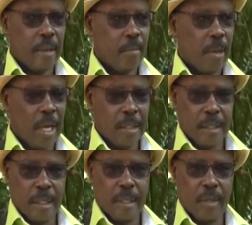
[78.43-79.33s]
but
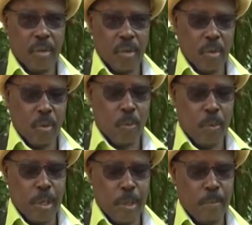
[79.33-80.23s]

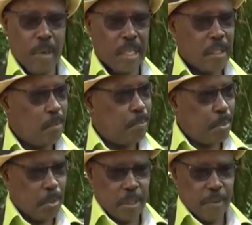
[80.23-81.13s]
we must
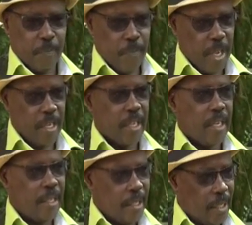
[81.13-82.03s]
put it very
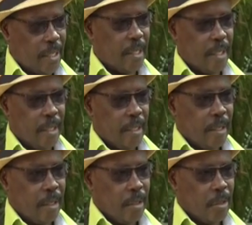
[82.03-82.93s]
clearly
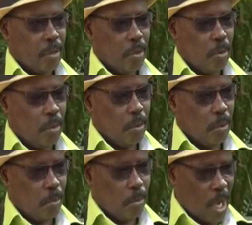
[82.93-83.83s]
to
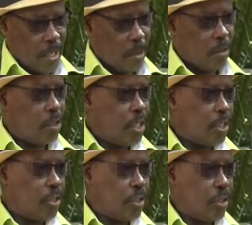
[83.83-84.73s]
Bwana
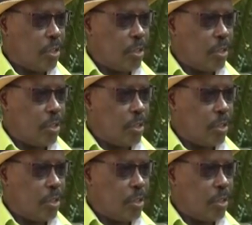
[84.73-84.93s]
Rotich.